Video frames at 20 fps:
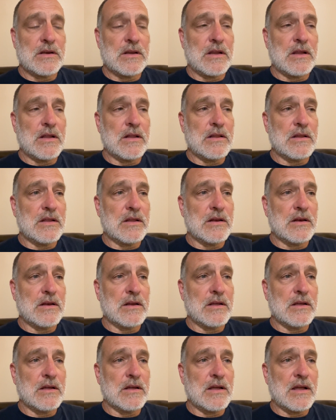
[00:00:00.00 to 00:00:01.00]
And then
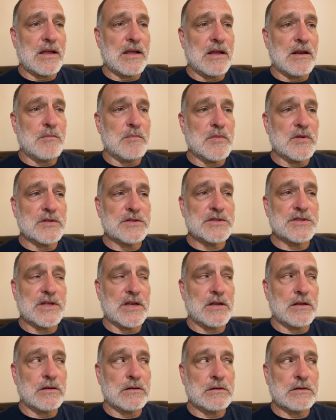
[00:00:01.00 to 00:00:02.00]
I got a
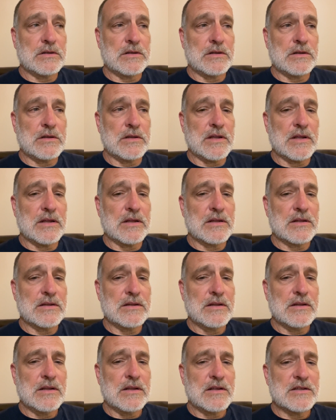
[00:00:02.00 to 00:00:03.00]
milkshake. Yeah,
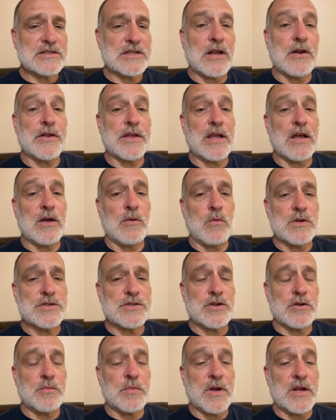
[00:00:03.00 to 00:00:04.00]
because I only got 1
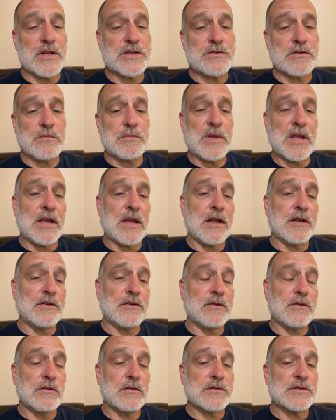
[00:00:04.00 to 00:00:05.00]
scoop of ice cream. They got
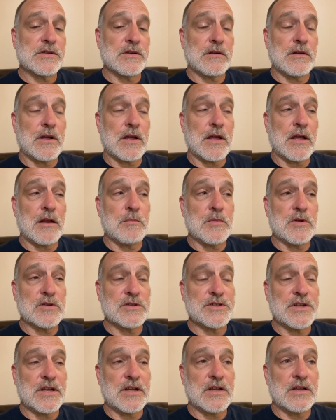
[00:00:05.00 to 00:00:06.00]
2, so I got a
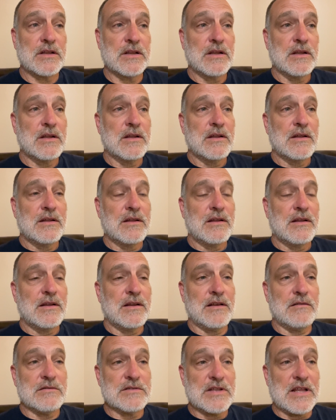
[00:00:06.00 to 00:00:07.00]
milkshake.
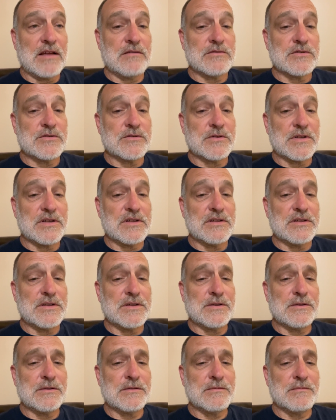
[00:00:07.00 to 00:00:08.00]
And that was really good,
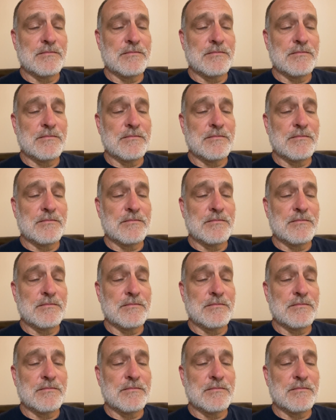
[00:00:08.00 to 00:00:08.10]
too.